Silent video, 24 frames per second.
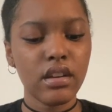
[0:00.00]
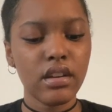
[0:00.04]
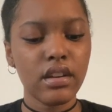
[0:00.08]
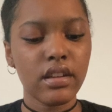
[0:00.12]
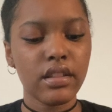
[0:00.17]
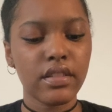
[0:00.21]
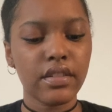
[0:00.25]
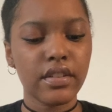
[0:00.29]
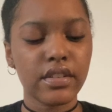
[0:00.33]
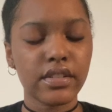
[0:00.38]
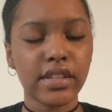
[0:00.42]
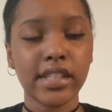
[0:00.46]

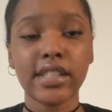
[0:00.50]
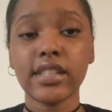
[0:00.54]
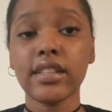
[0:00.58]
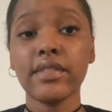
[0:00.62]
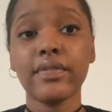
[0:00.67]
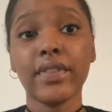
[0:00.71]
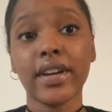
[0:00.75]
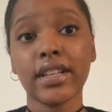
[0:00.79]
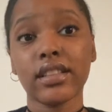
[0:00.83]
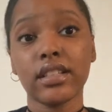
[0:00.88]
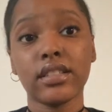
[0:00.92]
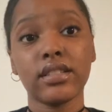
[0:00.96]
There's also
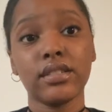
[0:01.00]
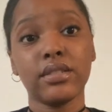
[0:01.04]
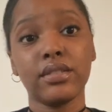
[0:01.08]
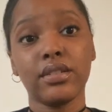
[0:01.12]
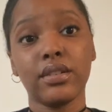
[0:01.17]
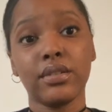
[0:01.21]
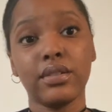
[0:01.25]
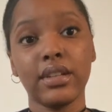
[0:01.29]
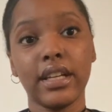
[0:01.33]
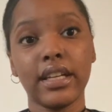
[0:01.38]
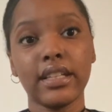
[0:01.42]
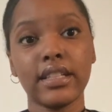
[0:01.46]
the fact that the
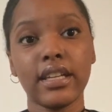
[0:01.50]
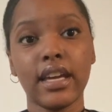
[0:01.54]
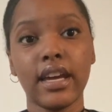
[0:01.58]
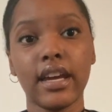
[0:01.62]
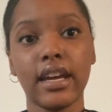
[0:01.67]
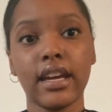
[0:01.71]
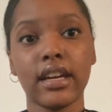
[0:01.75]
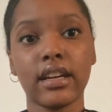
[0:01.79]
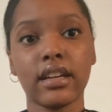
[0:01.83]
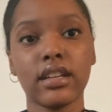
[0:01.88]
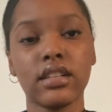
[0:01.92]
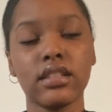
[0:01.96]
Doelet
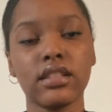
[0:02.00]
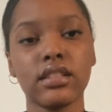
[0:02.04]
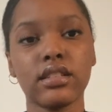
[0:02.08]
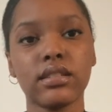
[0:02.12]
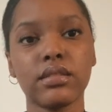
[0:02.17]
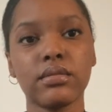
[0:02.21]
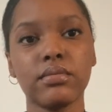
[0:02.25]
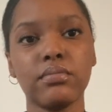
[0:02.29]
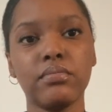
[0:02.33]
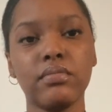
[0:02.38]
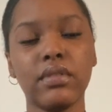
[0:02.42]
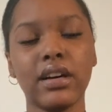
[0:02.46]
tag
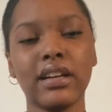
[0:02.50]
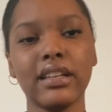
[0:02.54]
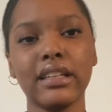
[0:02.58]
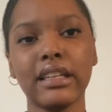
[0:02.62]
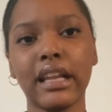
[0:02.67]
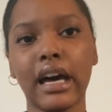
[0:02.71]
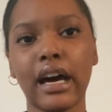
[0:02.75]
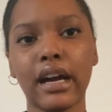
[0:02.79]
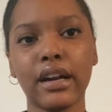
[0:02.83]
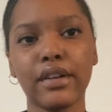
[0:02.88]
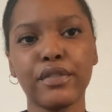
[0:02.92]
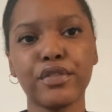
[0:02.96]
is a
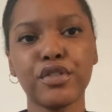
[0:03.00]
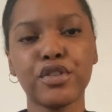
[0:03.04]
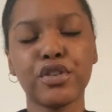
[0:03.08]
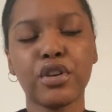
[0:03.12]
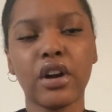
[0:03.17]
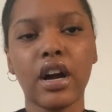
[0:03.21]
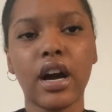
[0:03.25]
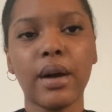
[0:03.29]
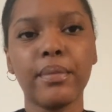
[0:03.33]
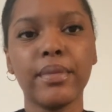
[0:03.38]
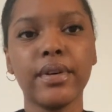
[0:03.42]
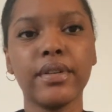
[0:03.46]
lot of
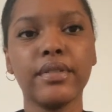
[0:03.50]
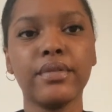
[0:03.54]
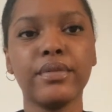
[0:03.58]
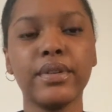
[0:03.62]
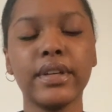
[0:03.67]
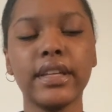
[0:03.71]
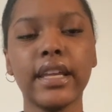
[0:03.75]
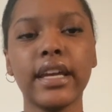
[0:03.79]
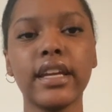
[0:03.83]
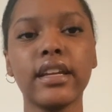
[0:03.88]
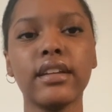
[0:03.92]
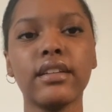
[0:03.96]

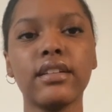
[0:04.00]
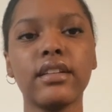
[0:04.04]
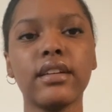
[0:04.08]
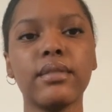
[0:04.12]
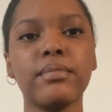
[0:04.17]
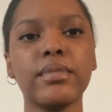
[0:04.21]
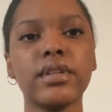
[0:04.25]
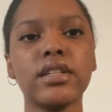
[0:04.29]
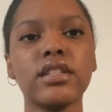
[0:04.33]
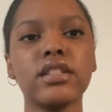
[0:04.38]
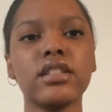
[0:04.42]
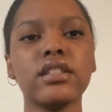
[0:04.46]
trauma-related
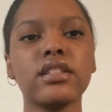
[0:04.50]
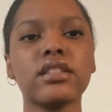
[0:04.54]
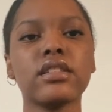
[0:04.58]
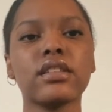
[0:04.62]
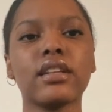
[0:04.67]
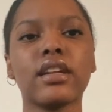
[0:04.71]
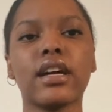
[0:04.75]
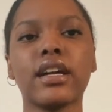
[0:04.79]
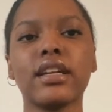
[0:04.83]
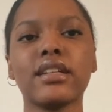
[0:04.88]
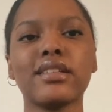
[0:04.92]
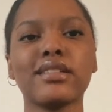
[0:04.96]
images,
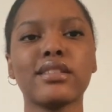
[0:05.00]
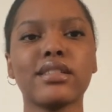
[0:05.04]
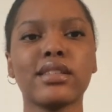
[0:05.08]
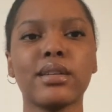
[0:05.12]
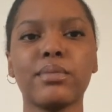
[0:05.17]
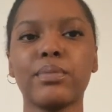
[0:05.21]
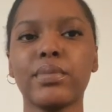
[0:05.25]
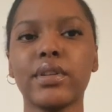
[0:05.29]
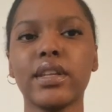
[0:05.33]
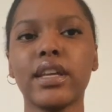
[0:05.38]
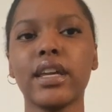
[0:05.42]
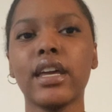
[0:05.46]
and I just
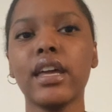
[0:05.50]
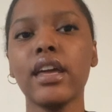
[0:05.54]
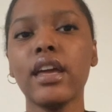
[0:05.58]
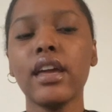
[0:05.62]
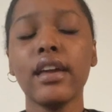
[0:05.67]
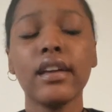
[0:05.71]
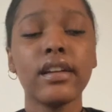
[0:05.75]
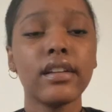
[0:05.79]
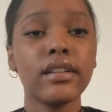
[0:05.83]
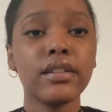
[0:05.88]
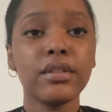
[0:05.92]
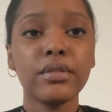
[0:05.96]
simply
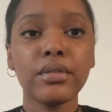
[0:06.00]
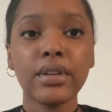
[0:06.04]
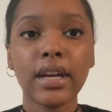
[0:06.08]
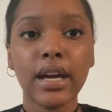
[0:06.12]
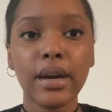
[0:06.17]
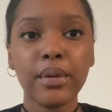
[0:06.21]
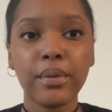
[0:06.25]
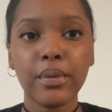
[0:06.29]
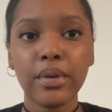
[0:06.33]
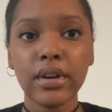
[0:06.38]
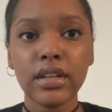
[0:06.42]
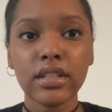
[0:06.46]
do
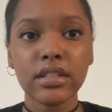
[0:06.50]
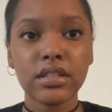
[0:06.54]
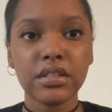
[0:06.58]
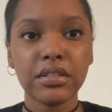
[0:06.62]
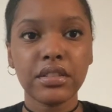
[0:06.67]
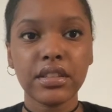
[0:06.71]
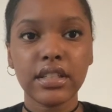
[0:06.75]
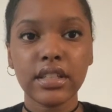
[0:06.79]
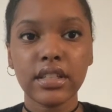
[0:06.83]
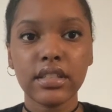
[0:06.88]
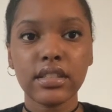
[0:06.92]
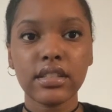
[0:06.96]
not
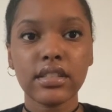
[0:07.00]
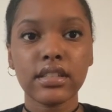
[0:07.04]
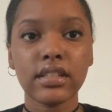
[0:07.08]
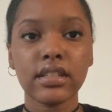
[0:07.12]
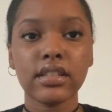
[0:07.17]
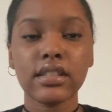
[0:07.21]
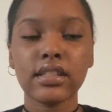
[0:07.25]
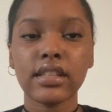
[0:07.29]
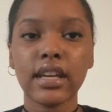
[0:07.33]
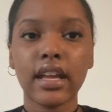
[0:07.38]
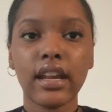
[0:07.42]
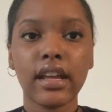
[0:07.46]
want this
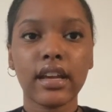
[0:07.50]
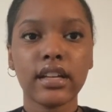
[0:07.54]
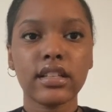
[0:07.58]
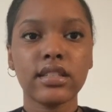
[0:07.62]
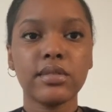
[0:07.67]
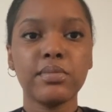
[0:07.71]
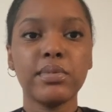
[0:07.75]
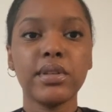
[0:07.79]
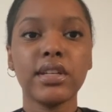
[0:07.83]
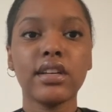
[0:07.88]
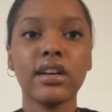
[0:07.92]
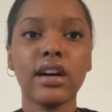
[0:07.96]
aesthetic
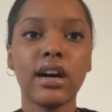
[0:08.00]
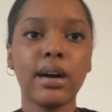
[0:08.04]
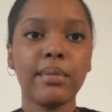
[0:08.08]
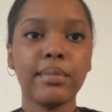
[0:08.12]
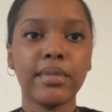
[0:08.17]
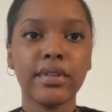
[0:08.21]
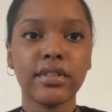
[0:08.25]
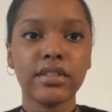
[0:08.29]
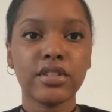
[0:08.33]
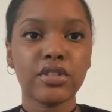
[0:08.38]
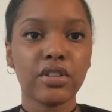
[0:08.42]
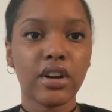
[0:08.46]
to become
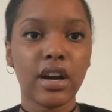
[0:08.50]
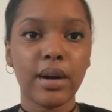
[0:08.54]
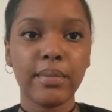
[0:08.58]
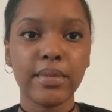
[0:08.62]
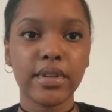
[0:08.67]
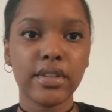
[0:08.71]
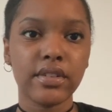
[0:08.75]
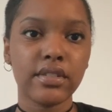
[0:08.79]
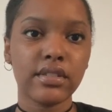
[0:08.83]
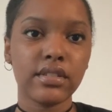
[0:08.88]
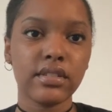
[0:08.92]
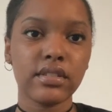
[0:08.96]
a
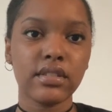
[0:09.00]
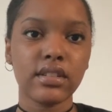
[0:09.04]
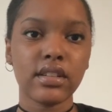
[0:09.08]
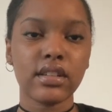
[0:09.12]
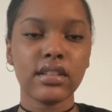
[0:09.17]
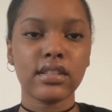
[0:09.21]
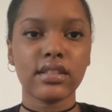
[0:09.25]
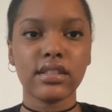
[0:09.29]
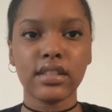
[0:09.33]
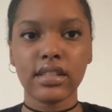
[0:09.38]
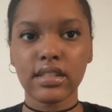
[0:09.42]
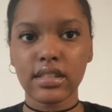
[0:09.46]
trauma
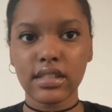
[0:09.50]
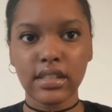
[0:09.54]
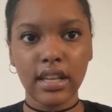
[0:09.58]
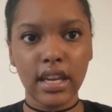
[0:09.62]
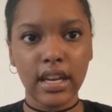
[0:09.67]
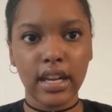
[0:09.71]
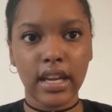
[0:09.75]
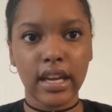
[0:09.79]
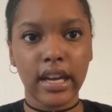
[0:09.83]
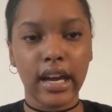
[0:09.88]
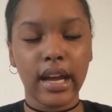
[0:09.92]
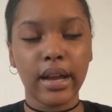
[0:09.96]

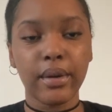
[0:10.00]
aesthetic.